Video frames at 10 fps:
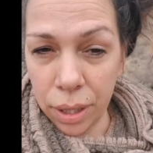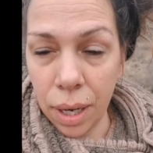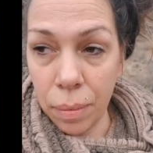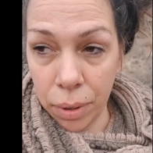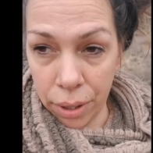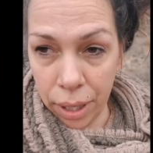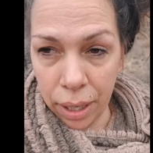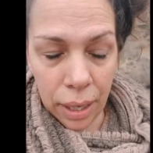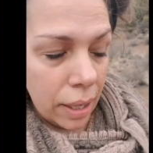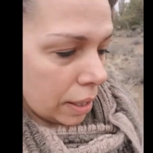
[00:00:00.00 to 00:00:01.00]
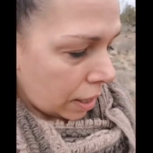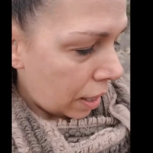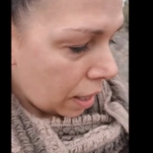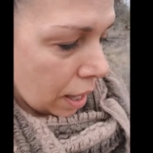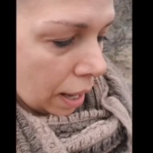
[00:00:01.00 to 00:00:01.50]
I'm learning.
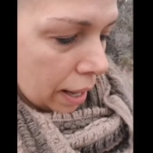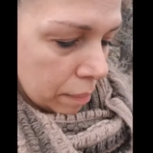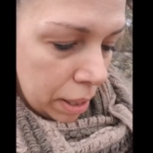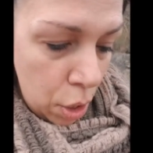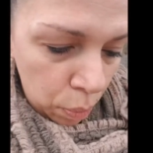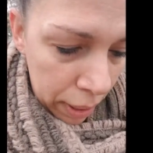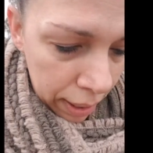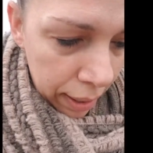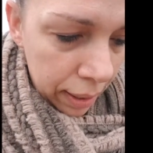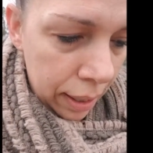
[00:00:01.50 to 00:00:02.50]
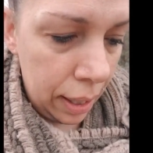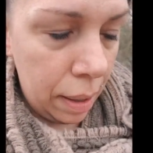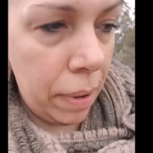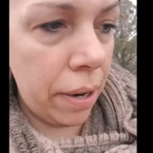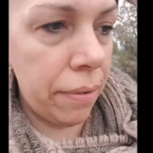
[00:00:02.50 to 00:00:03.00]
I am a newbie, and
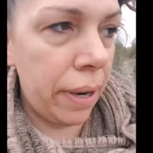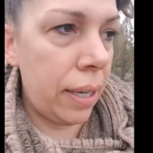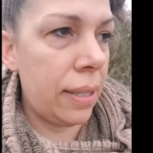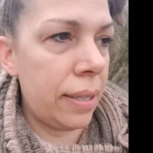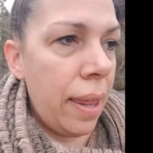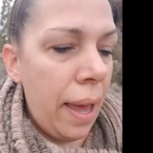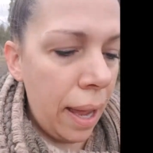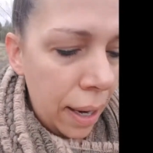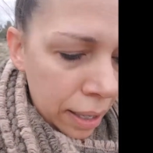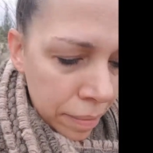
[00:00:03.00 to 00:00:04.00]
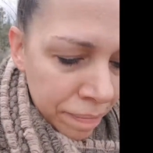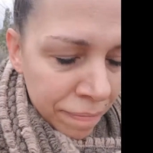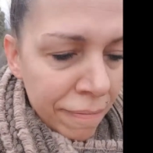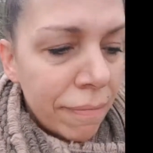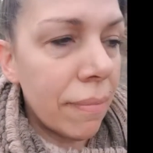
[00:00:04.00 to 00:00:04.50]
I'm not afraid to say that.
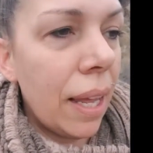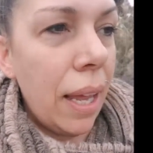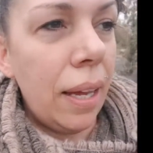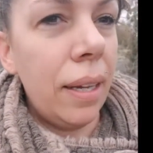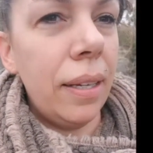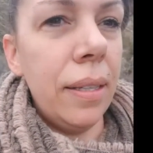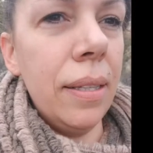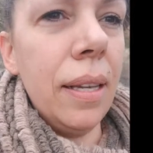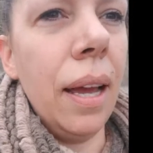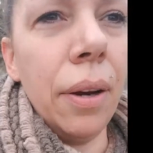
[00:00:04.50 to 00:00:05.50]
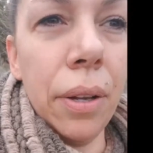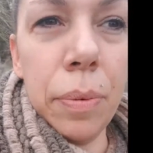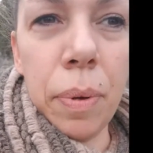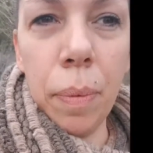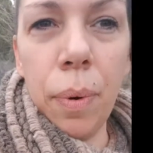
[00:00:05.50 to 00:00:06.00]
And I know
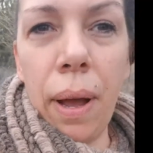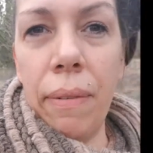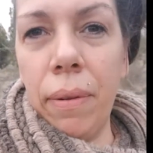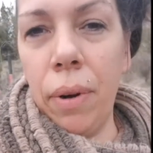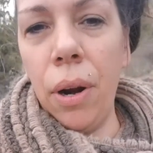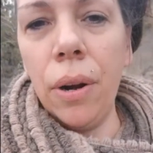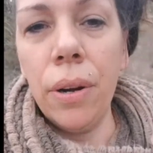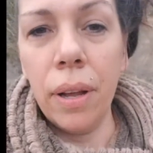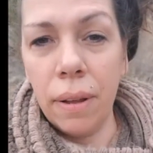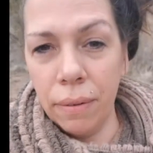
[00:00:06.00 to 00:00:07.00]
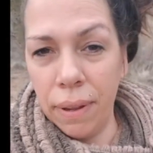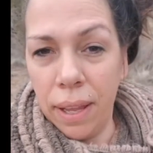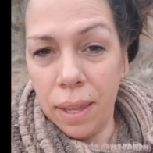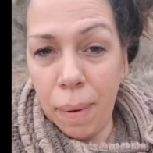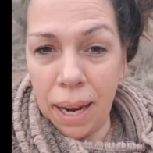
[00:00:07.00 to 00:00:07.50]
there's people who haven't even heard of
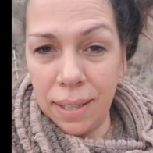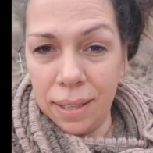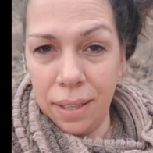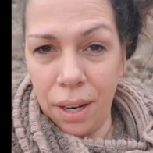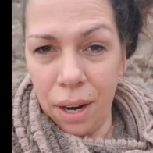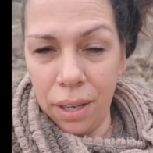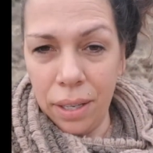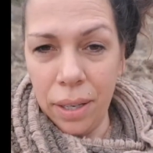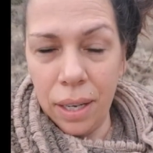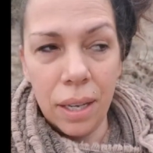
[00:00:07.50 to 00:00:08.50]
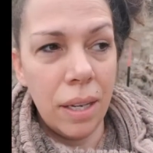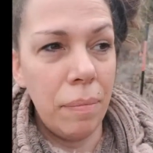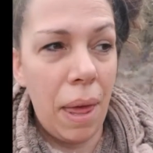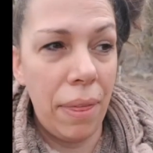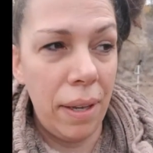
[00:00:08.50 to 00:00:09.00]
the Back to Eden garden
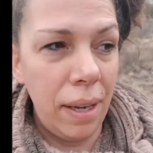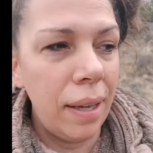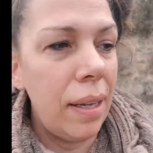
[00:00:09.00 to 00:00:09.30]
method.